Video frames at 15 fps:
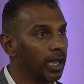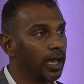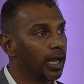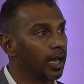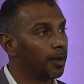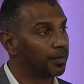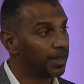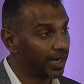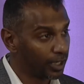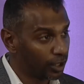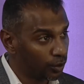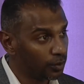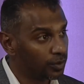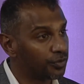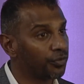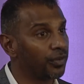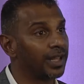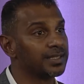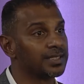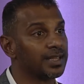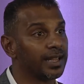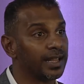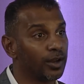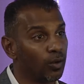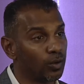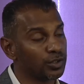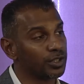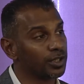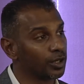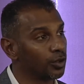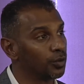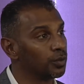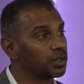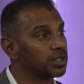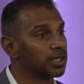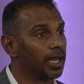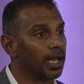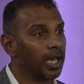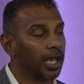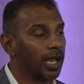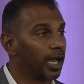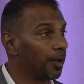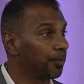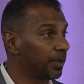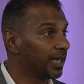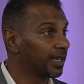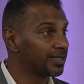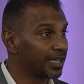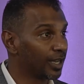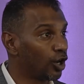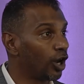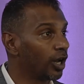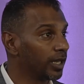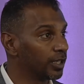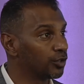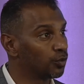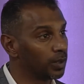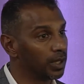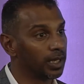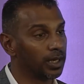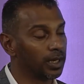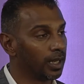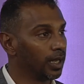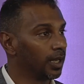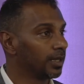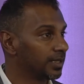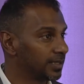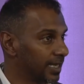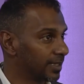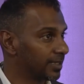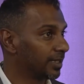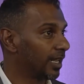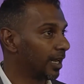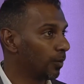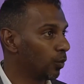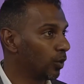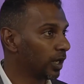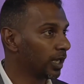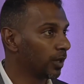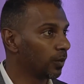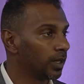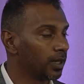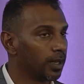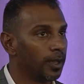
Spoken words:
That includes friends, and that also includes peers and colleagues within the sector that I'm working with.